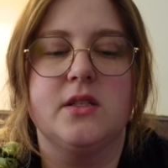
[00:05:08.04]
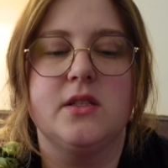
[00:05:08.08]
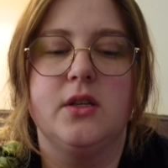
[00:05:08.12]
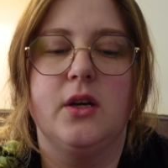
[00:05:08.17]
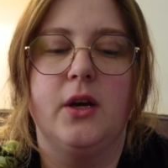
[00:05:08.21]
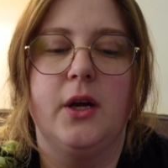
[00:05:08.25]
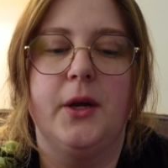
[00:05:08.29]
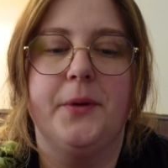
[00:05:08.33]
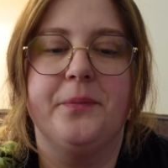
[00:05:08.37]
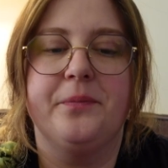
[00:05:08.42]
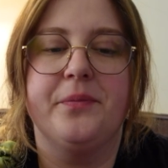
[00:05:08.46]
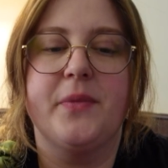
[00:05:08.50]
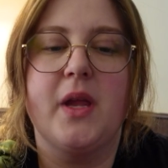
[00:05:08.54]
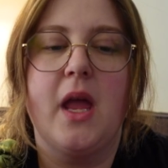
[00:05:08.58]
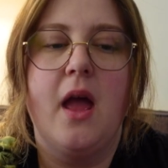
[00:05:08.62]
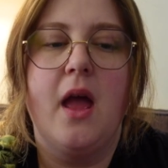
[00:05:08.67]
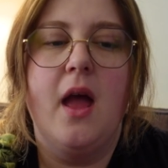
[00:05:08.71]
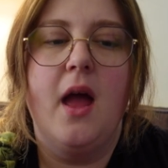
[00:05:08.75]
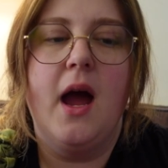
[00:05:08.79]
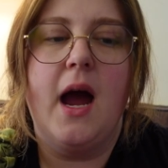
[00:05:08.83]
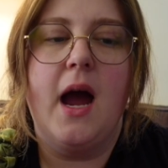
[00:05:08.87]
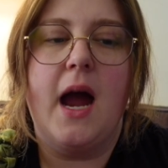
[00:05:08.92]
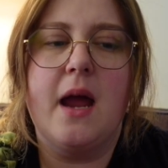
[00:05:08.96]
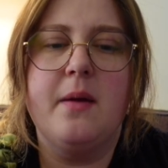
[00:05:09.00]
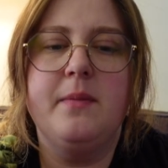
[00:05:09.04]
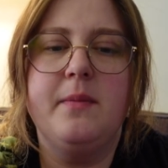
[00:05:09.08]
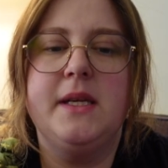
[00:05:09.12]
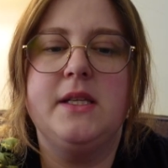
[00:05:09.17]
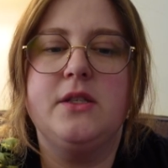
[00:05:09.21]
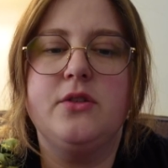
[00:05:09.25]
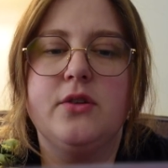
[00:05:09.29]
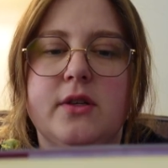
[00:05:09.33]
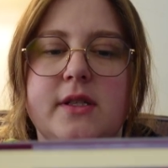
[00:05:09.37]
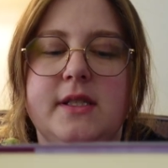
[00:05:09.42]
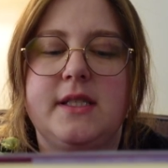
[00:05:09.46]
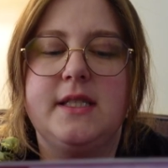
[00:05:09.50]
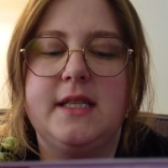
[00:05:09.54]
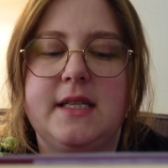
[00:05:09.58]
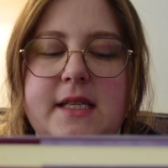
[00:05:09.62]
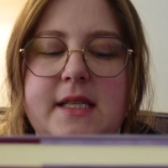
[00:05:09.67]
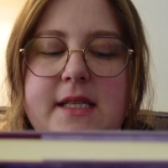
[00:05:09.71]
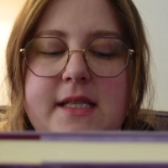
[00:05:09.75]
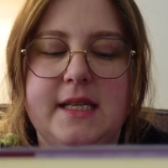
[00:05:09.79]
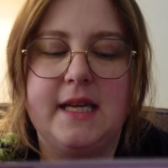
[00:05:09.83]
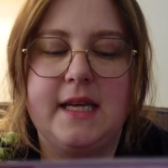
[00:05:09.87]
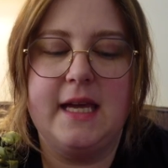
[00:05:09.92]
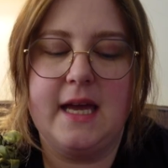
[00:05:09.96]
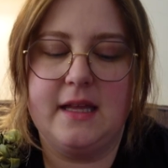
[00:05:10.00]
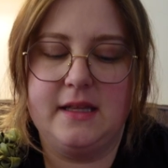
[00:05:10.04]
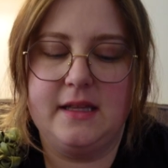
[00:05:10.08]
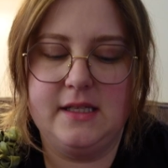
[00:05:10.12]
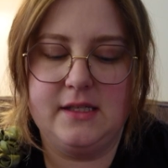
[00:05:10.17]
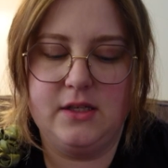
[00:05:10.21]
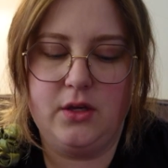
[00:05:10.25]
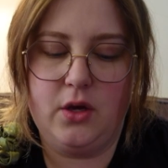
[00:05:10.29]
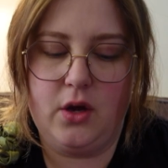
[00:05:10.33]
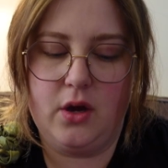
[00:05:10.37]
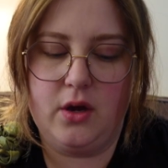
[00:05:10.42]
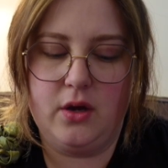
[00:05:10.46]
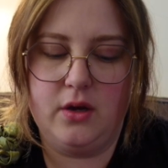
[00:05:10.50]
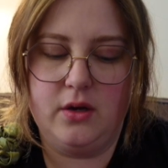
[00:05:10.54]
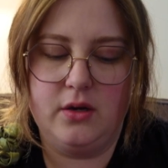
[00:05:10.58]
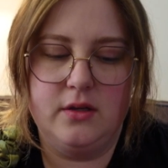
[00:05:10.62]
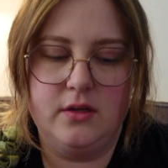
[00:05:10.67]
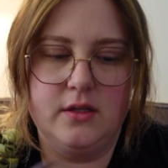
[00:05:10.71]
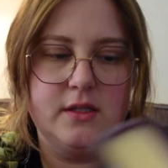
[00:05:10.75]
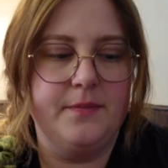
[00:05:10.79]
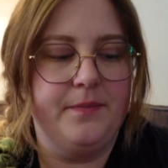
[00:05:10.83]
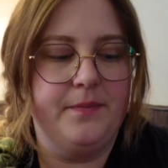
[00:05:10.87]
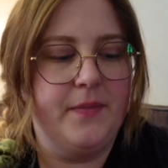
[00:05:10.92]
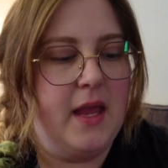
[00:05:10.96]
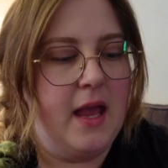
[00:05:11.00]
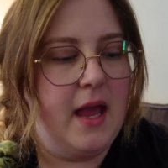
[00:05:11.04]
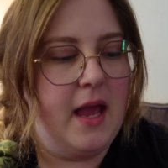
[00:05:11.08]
So I'm interested to see how this goes.